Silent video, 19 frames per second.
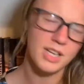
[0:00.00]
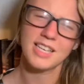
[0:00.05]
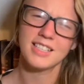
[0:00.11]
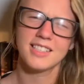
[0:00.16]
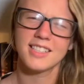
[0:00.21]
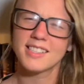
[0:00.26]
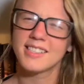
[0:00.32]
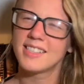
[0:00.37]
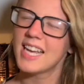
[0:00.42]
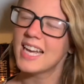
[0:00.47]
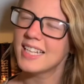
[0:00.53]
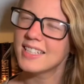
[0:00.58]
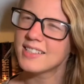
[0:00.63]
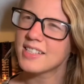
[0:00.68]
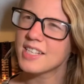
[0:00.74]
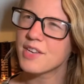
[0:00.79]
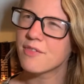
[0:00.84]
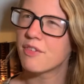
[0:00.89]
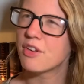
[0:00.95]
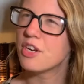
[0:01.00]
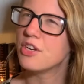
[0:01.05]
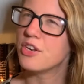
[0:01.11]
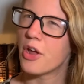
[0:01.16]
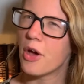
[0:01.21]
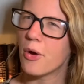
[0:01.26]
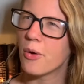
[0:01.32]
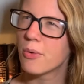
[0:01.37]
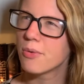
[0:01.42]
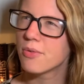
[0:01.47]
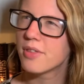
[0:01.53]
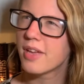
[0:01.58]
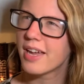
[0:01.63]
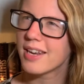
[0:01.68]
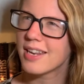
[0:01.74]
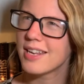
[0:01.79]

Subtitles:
Does Des even know that